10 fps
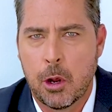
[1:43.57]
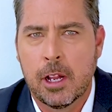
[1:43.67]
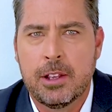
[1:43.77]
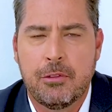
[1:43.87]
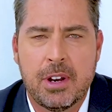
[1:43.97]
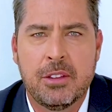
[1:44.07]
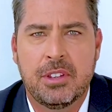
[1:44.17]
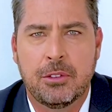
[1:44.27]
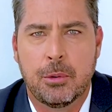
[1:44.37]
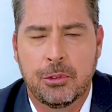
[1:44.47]
only threatens
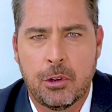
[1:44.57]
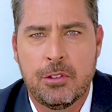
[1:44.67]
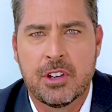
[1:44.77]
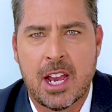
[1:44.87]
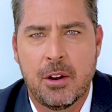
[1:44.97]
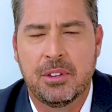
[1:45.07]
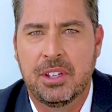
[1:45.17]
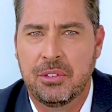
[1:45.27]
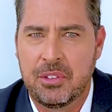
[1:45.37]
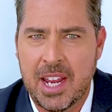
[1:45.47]
its reserve currency
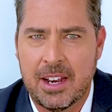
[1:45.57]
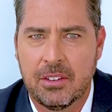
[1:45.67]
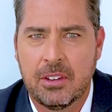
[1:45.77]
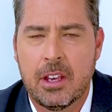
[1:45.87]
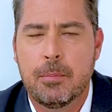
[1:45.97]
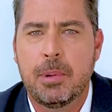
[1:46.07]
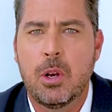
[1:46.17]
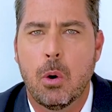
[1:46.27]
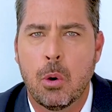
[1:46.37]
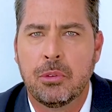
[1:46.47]
status,
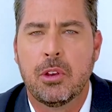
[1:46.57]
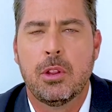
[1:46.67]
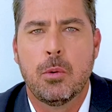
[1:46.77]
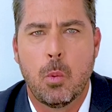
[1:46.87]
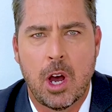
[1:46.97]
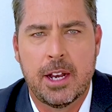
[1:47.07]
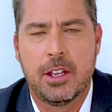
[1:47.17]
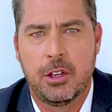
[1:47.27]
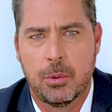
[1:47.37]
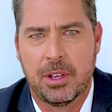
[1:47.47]
but also the wider
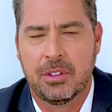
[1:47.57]
US